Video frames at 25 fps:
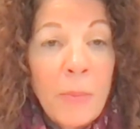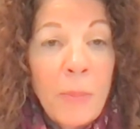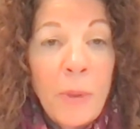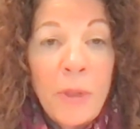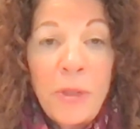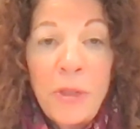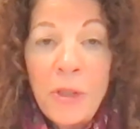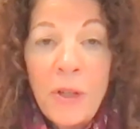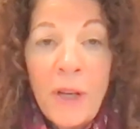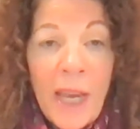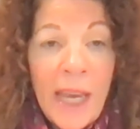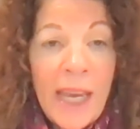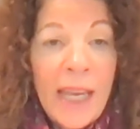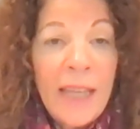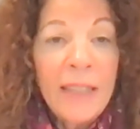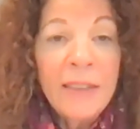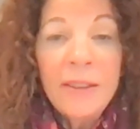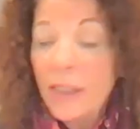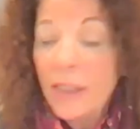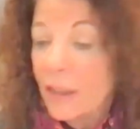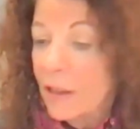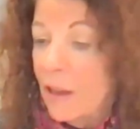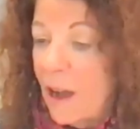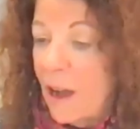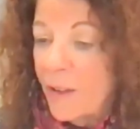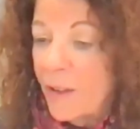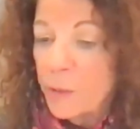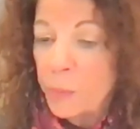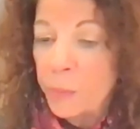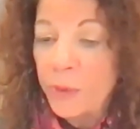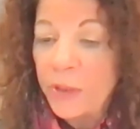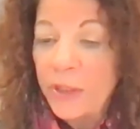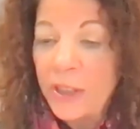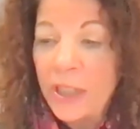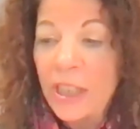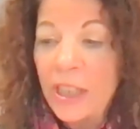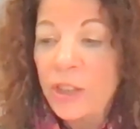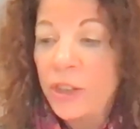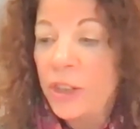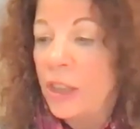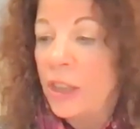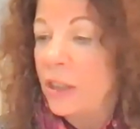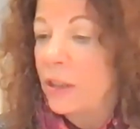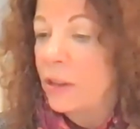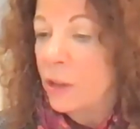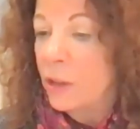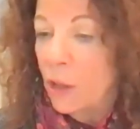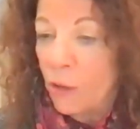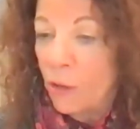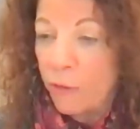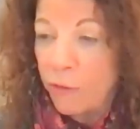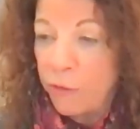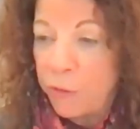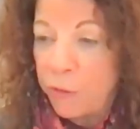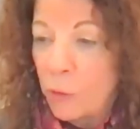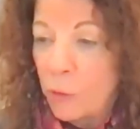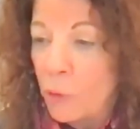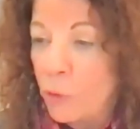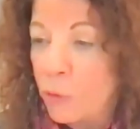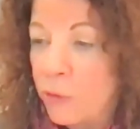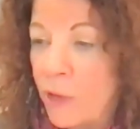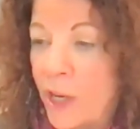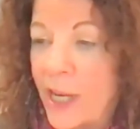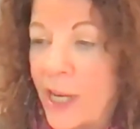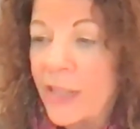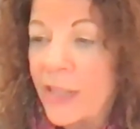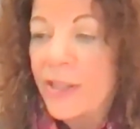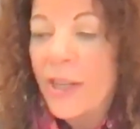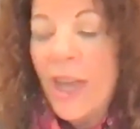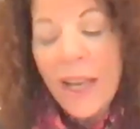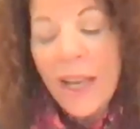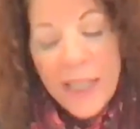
Put your hands in a comfortable position. Go full range.